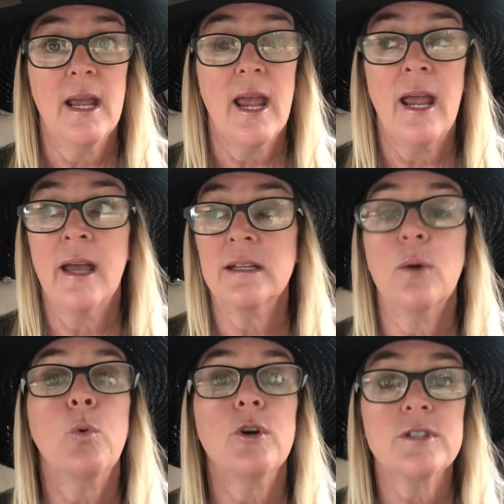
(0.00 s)
And I
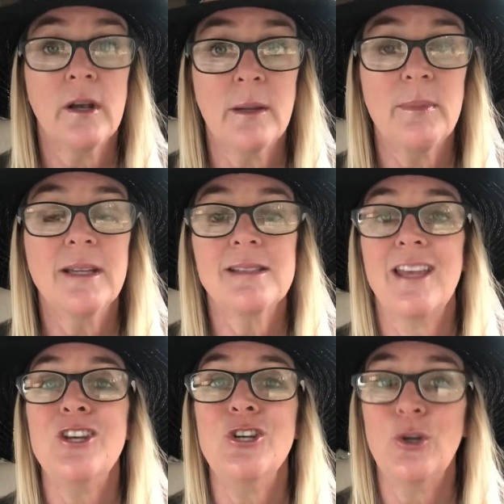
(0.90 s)
worked on it because
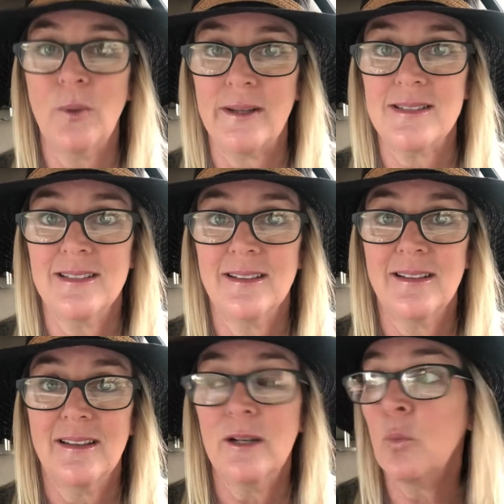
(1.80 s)
I knew it,
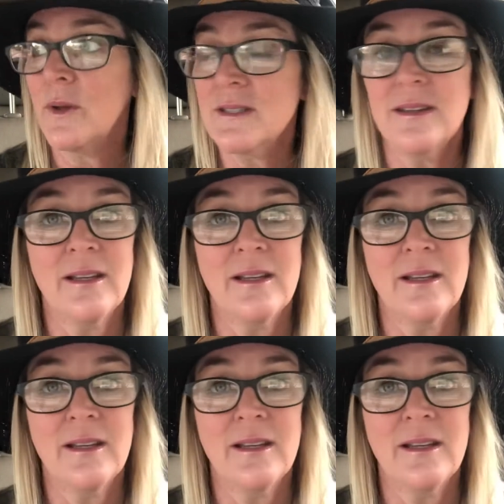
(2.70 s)
and it wasn't the